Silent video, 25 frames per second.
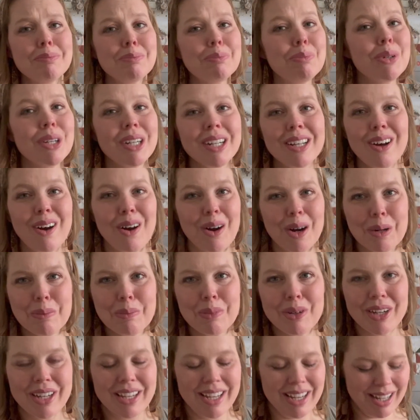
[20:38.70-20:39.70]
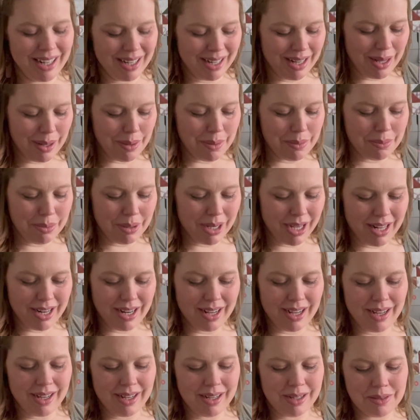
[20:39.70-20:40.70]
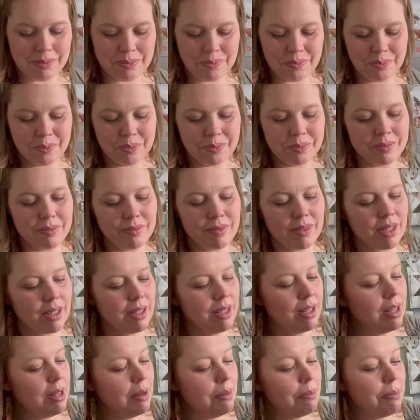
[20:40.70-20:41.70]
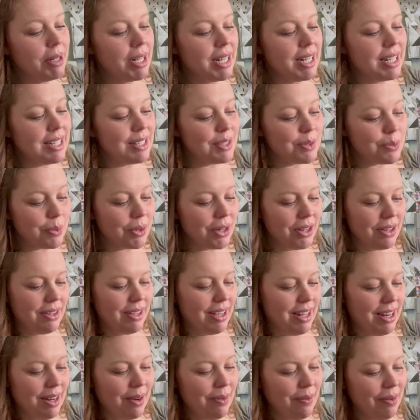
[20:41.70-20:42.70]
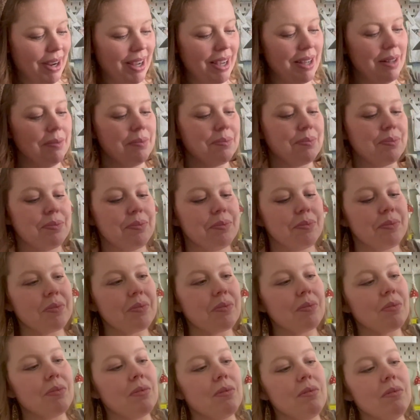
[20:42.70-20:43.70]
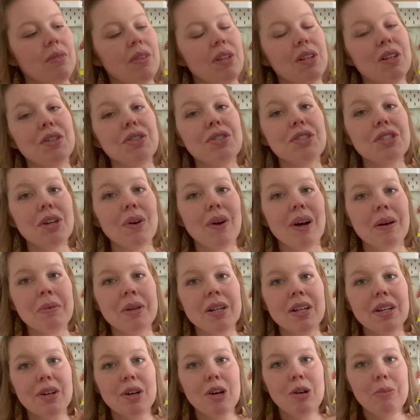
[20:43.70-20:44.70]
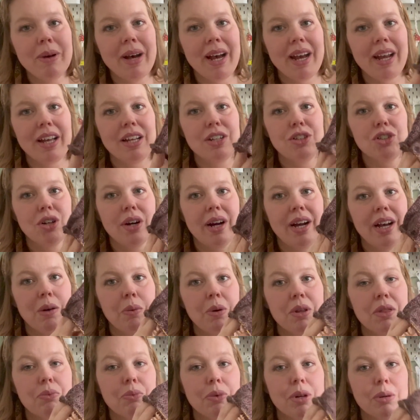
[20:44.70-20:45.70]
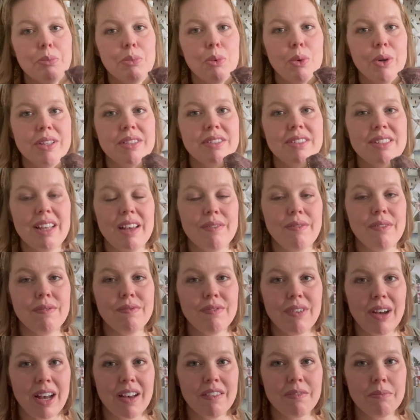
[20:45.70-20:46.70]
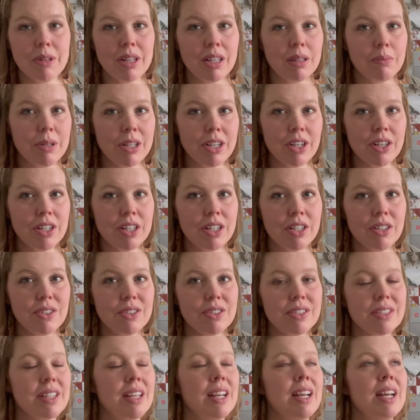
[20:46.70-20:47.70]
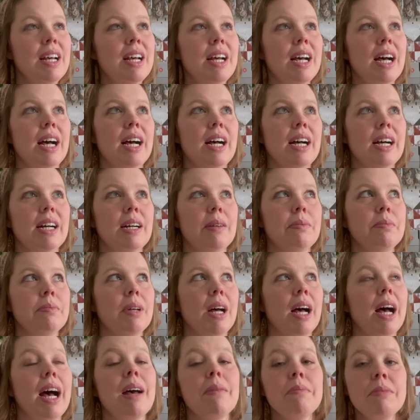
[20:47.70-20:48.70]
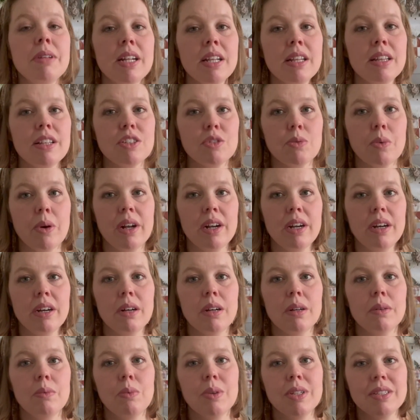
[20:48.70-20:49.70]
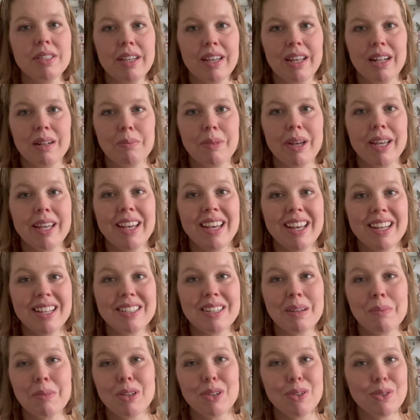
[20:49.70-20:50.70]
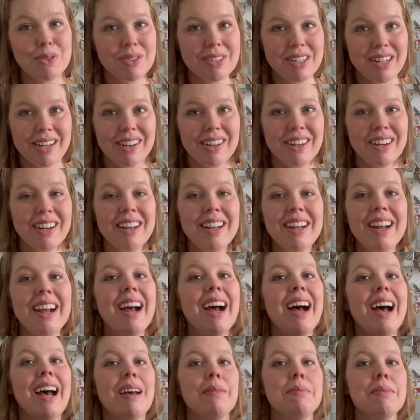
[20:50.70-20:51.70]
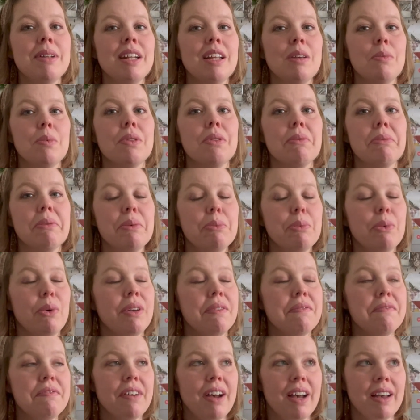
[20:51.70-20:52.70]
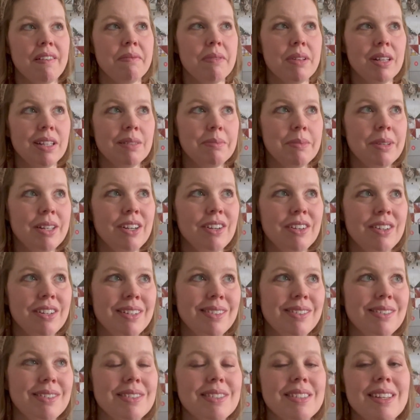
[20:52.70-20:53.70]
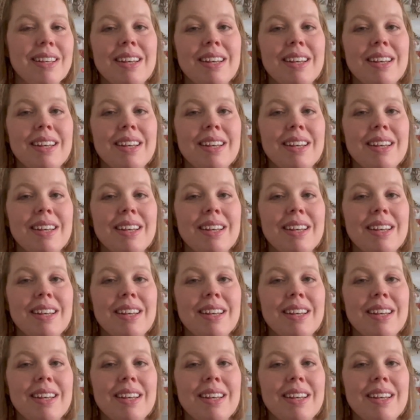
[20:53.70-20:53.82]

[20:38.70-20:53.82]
pretty heartbreaking, but it is worth getting right. So I'm gonna go back and try with 3.75 millimeter needles. I'm knitting the sweater once again. My gauge. I'm a loose knitter. I'm knitting with 3.5 millimeter needles,